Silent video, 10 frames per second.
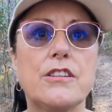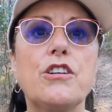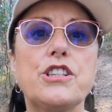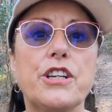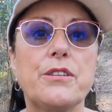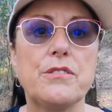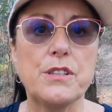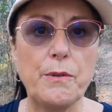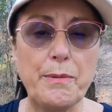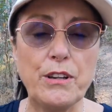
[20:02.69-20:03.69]

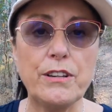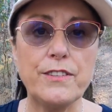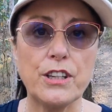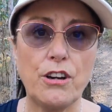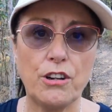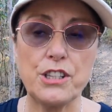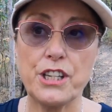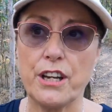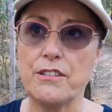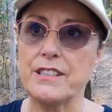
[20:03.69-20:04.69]
Cockatoos. We've been looking for the
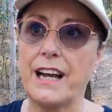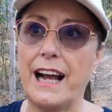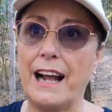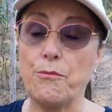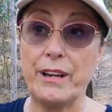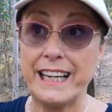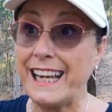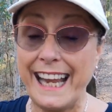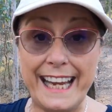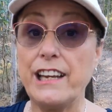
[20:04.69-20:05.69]
cockatoos, and we can
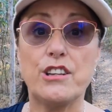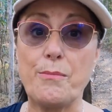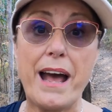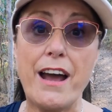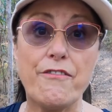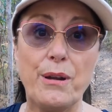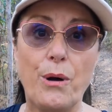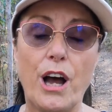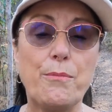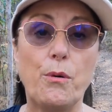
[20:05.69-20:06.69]
hear them
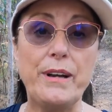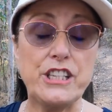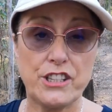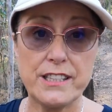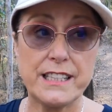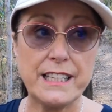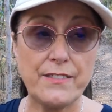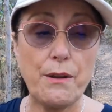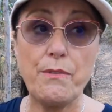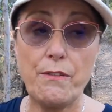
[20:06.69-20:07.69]
everywhere, but
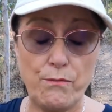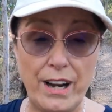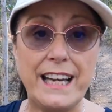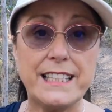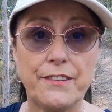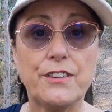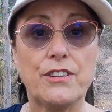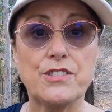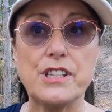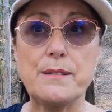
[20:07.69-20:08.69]
they're really
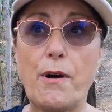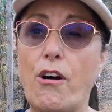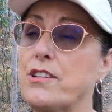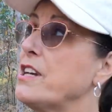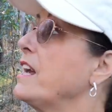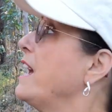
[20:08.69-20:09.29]
difficult to spot.